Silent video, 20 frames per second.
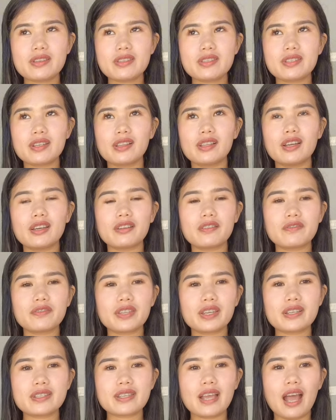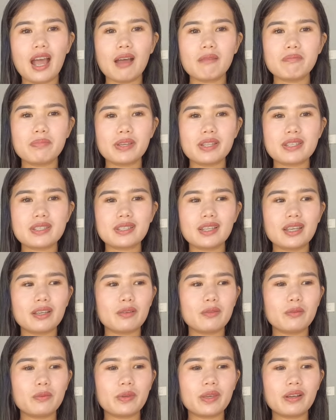is a lot of things happens,
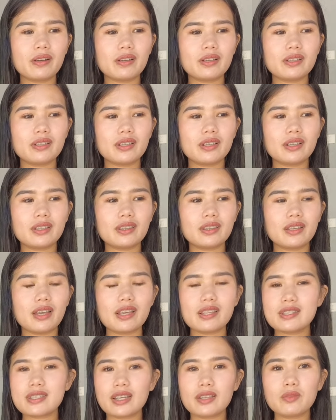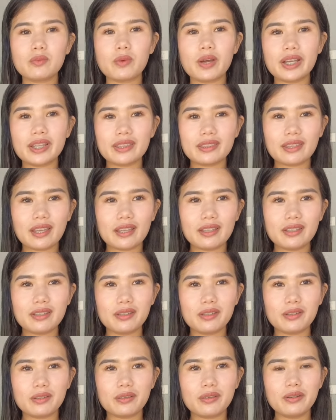like we are not, it's unwanted,
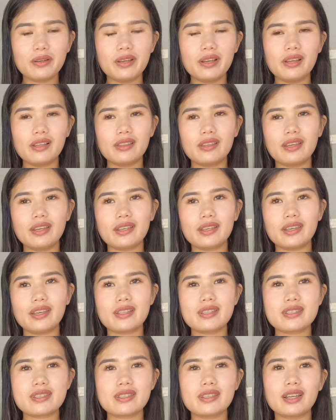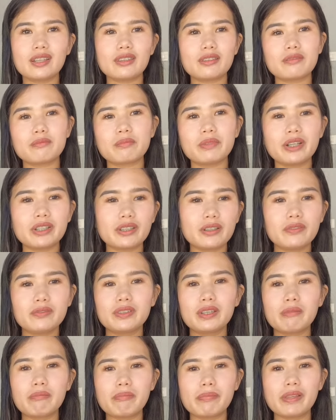you know, like it's not part
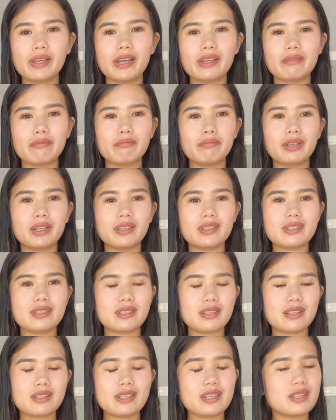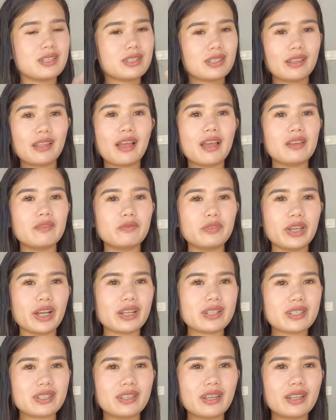of the plan. But since it's live, we
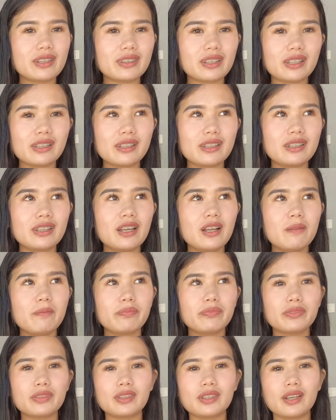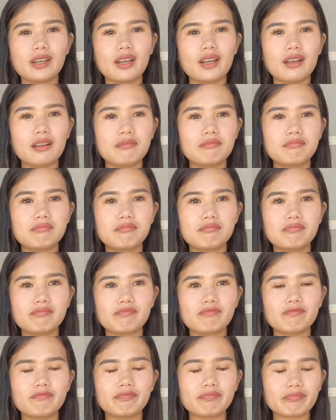accidentally,
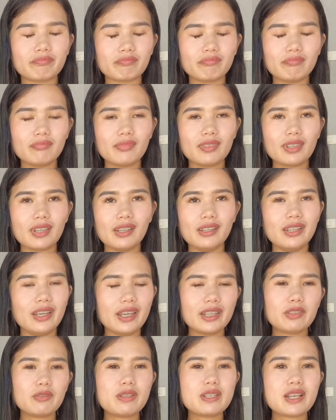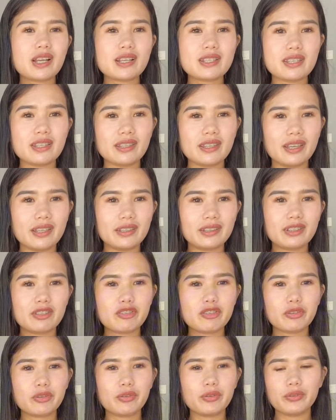it was accident.
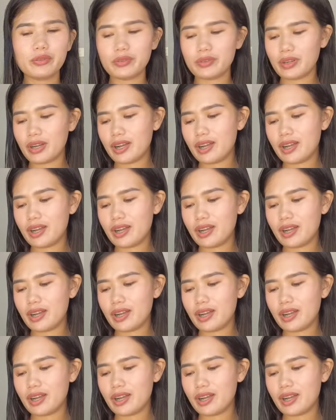So